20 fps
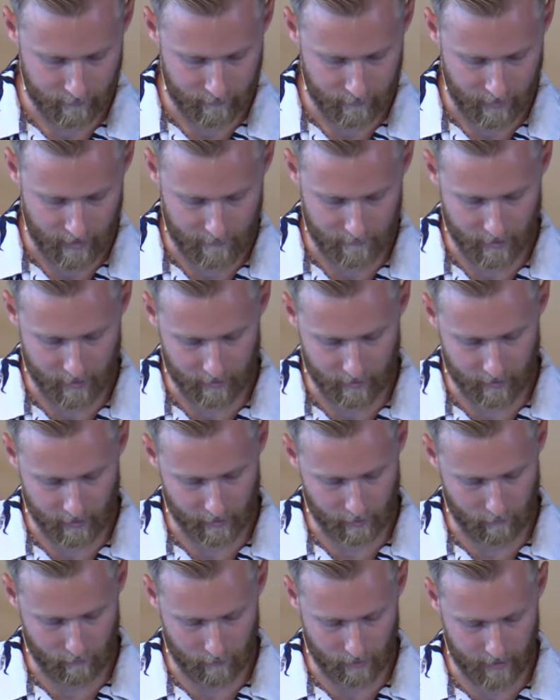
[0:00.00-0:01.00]
I'm no
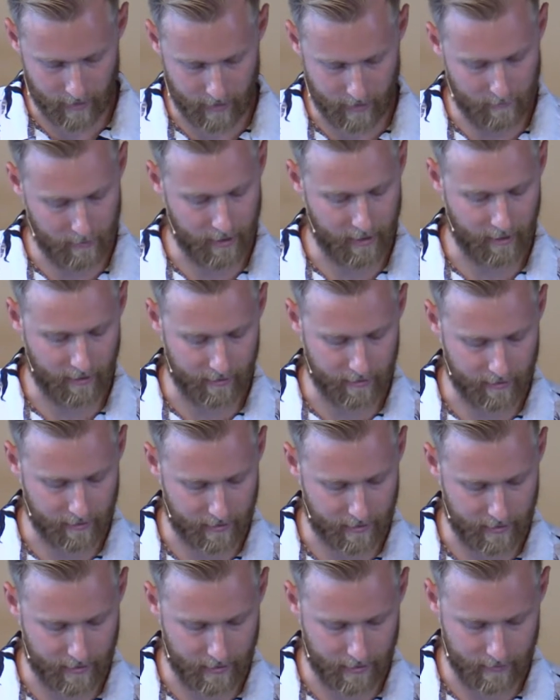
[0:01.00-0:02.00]
longer worthy to be called your
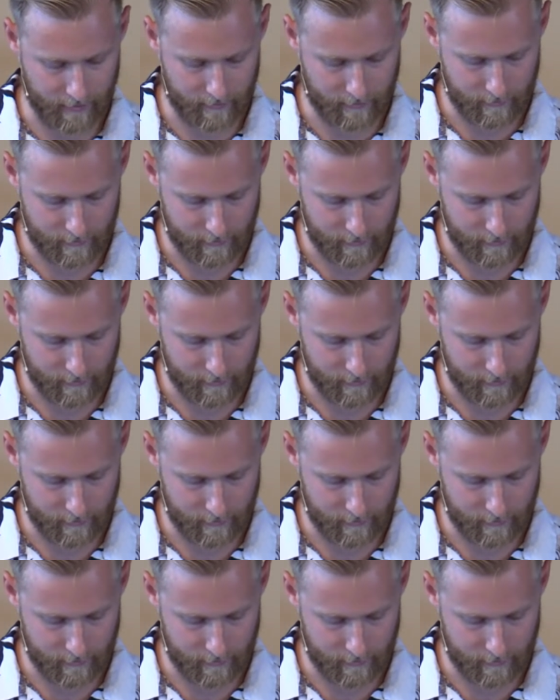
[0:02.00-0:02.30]
son.'